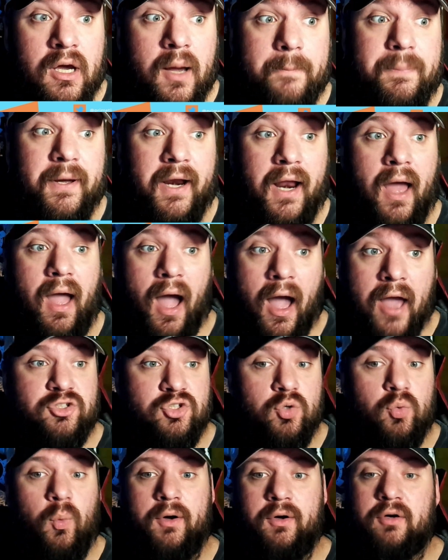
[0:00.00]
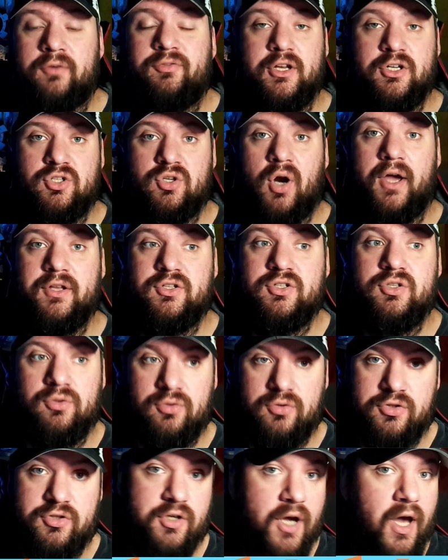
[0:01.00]
but I do wonder if they try
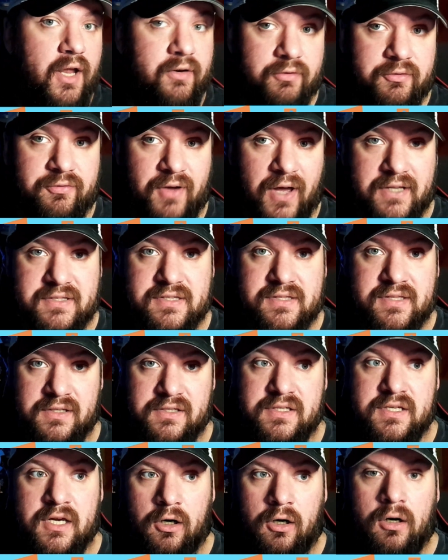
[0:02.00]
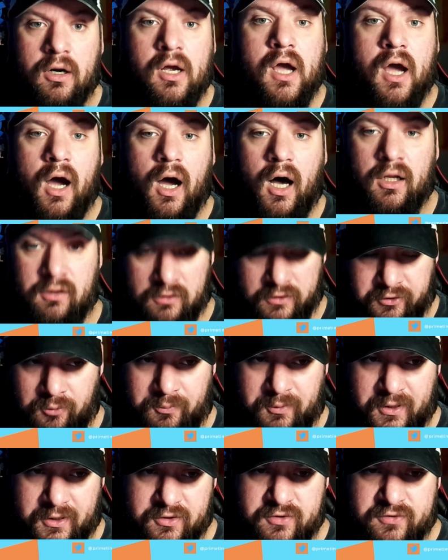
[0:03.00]
to kind of advance things here a little
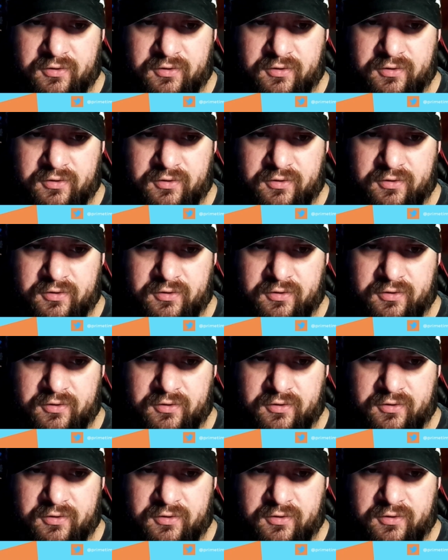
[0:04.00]
bit.